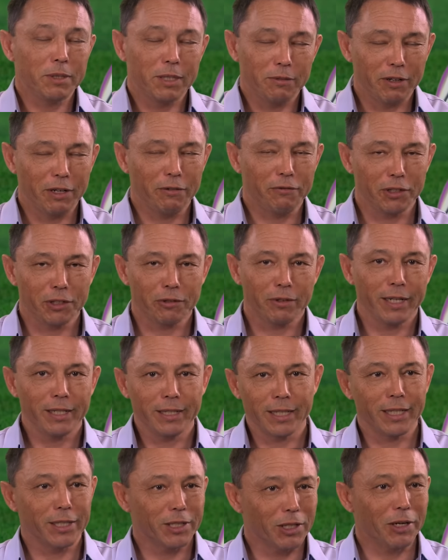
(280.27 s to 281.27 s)
It's very
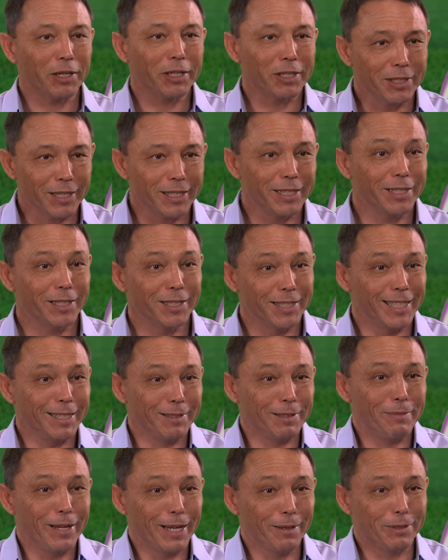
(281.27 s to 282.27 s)
frustrating at Tigers that he doesn't seem
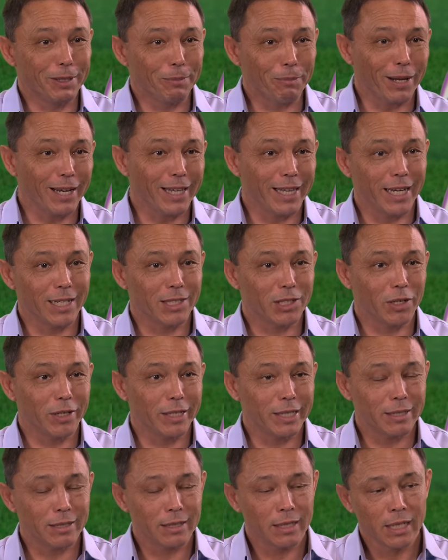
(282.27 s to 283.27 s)
to be able to play that at
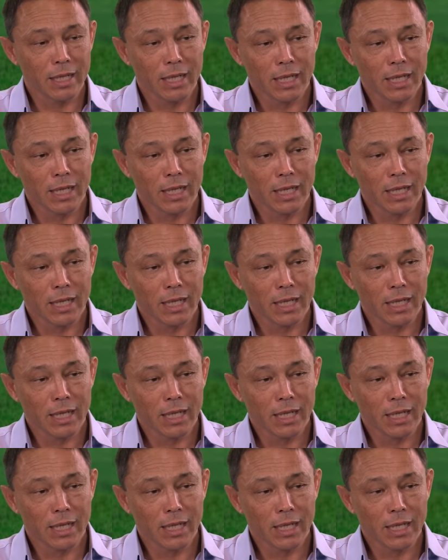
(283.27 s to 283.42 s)
Tigers.